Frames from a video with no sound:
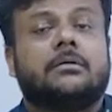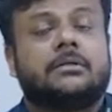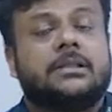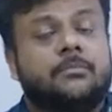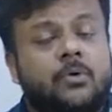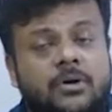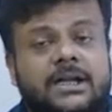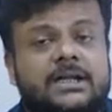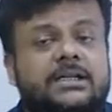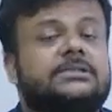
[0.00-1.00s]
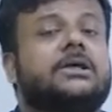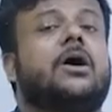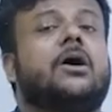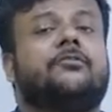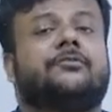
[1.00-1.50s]
the more details
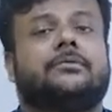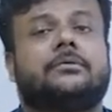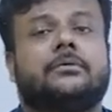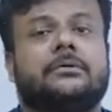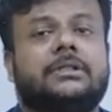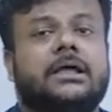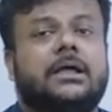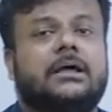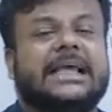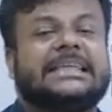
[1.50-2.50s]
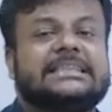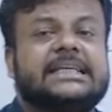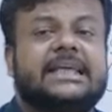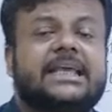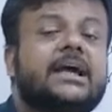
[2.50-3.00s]
of the
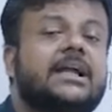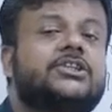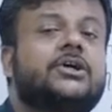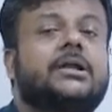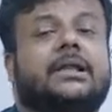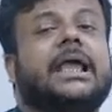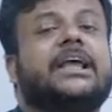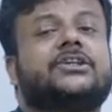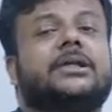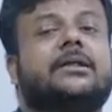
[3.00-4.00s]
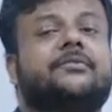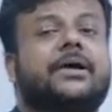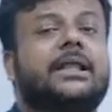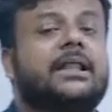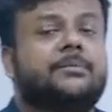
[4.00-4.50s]
stdarg.h header
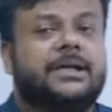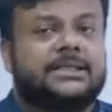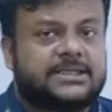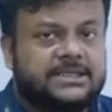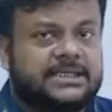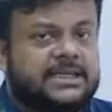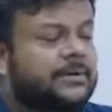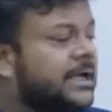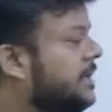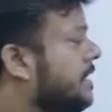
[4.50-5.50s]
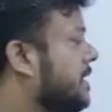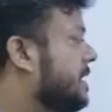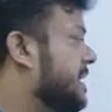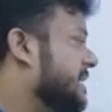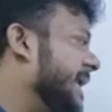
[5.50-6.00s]
file I will be discussing in my
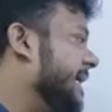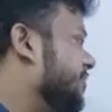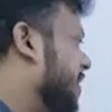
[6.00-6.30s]
next